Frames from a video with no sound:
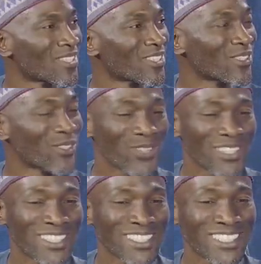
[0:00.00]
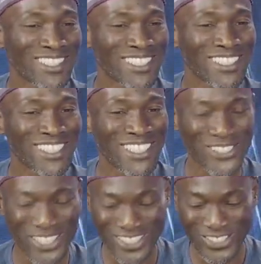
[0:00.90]
survive, even if there was no
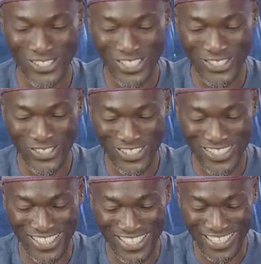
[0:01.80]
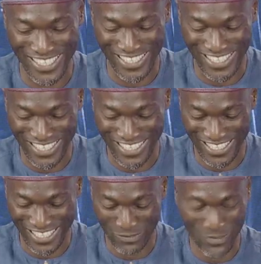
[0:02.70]
government out there? It's just
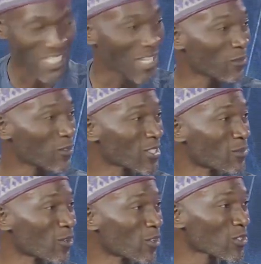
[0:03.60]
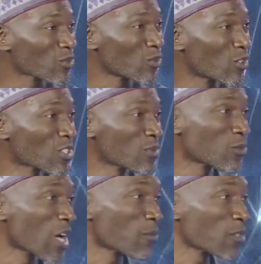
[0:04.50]
a bit amusing because we don't seem
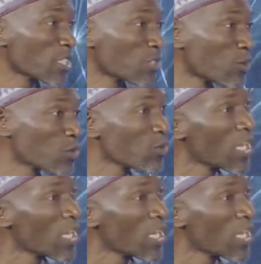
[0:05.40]
to appreciate what we